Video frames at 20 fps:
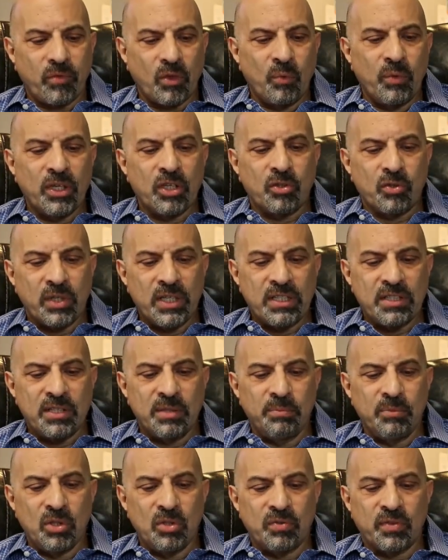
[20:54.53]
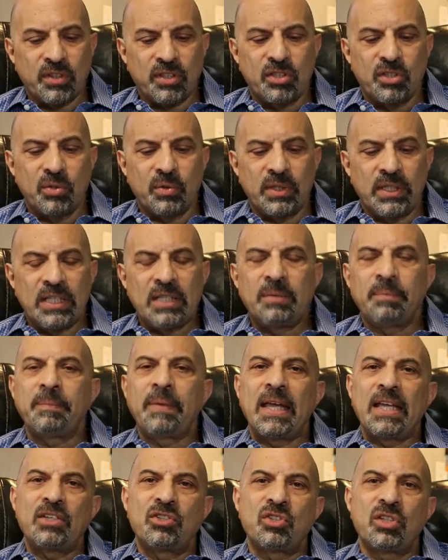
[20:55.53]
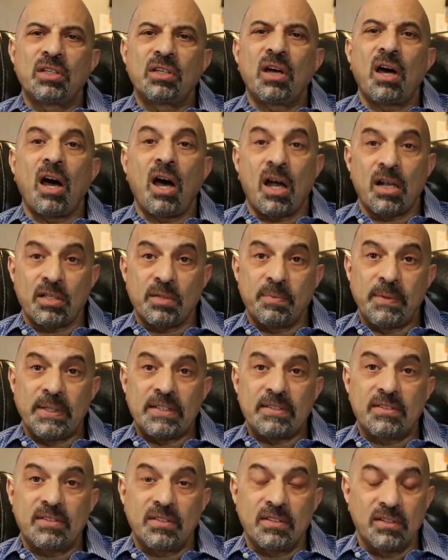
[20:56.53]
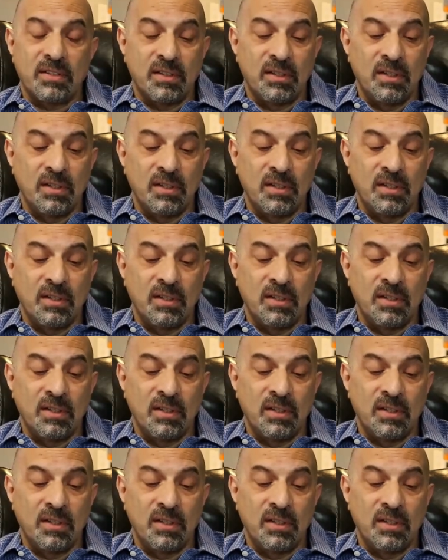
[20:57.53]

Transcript: we agreed to move her to an inpatient hospice.